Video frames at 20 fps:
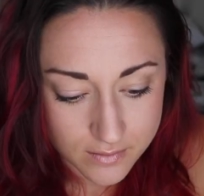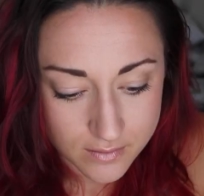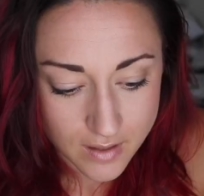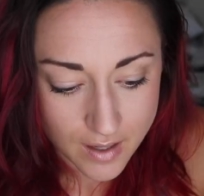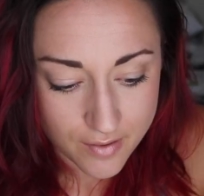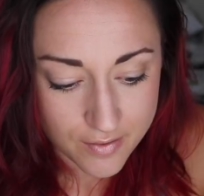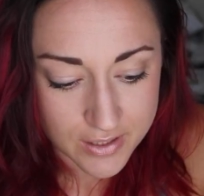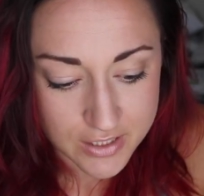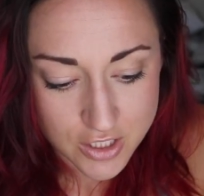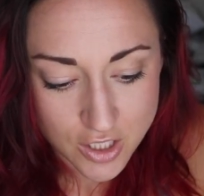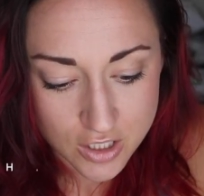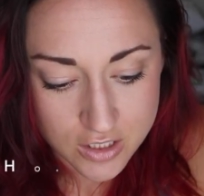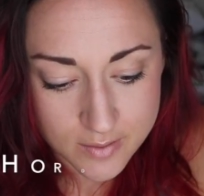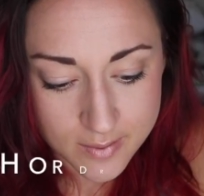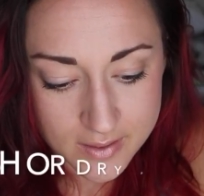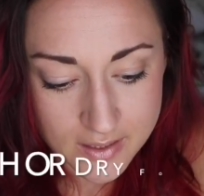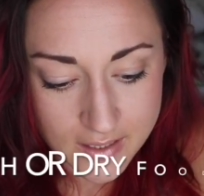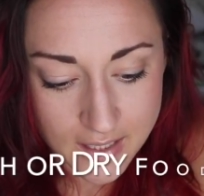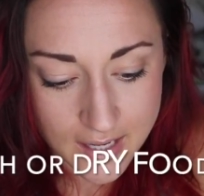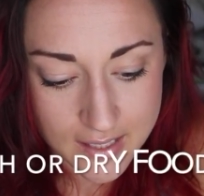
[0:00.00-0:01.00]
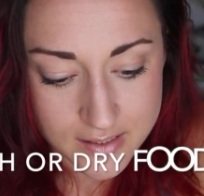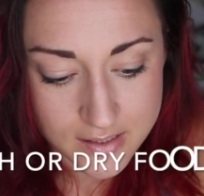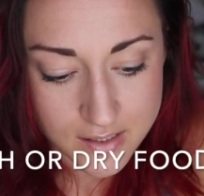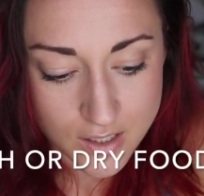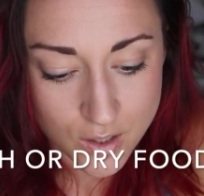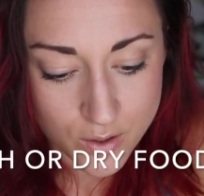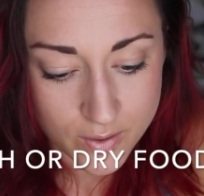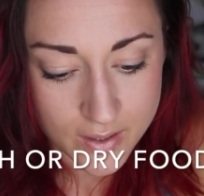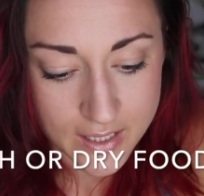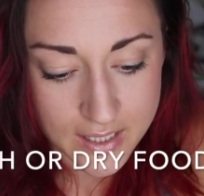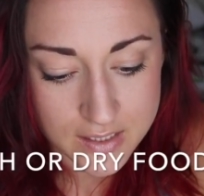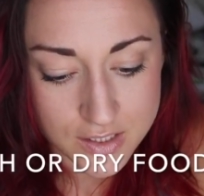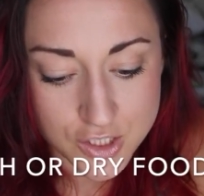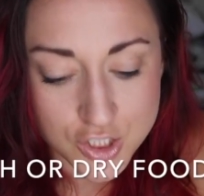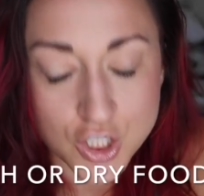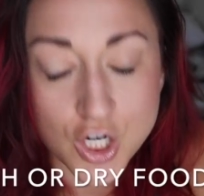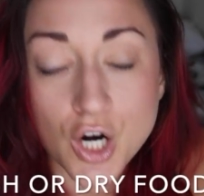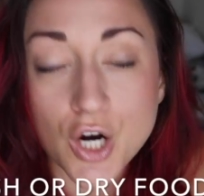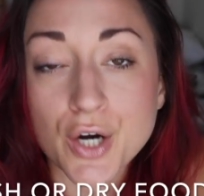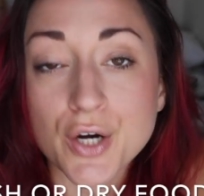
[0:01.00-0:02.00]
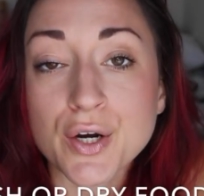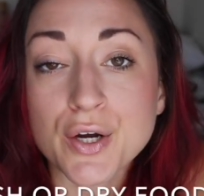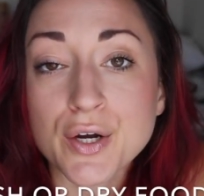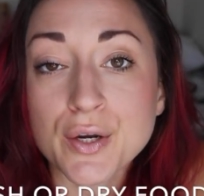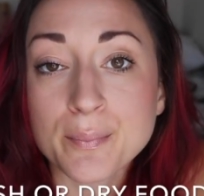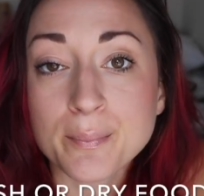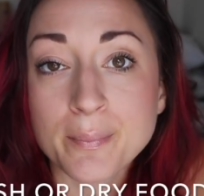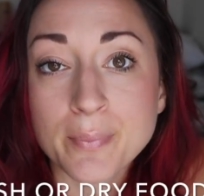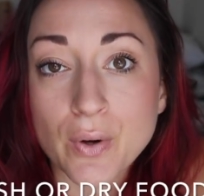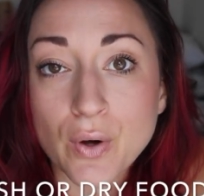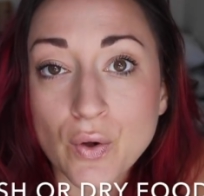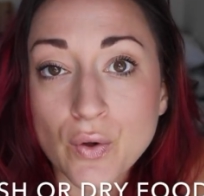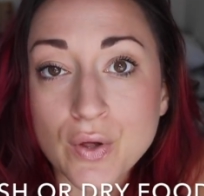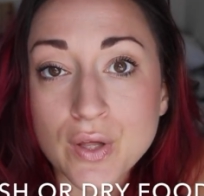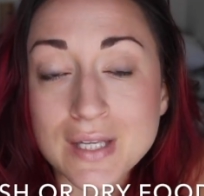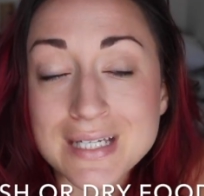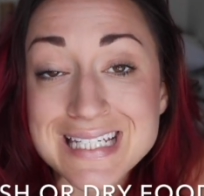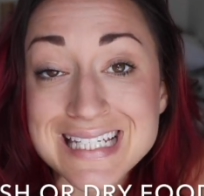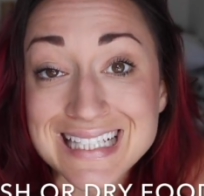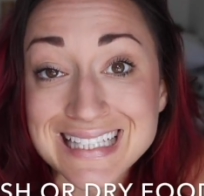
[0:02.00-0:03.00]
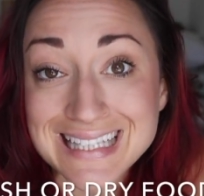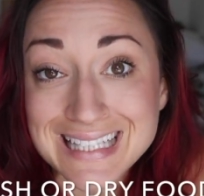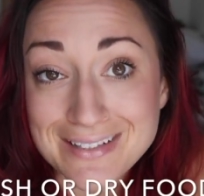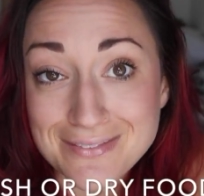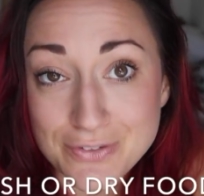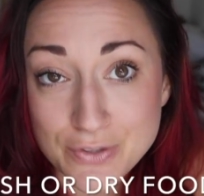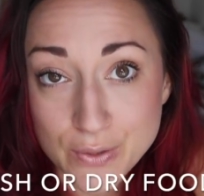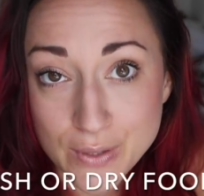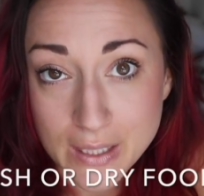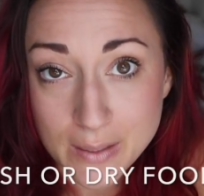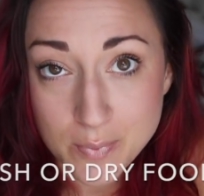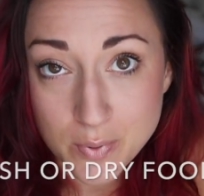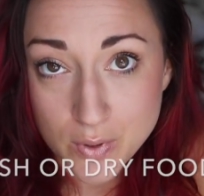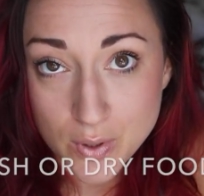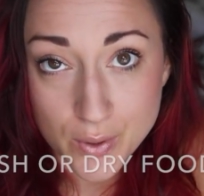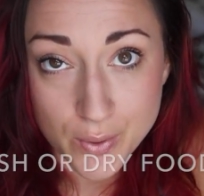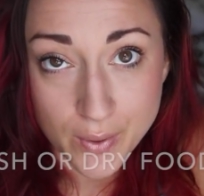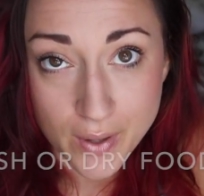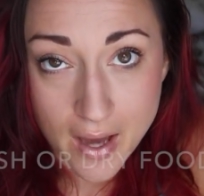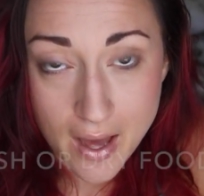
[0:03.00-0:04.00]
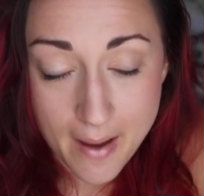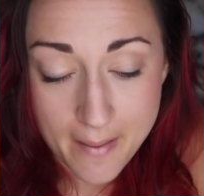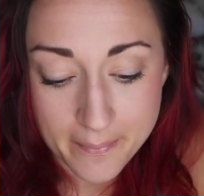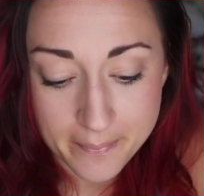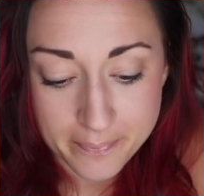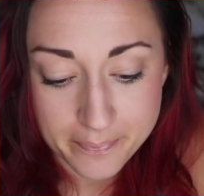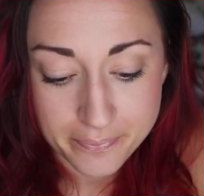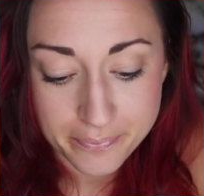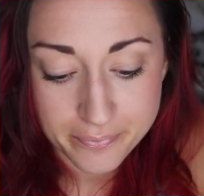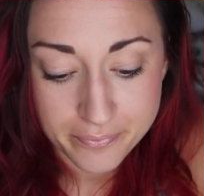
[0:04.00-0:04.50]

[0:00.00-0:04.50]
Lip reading: I already talked about the Costco Instacart bulk delivery program.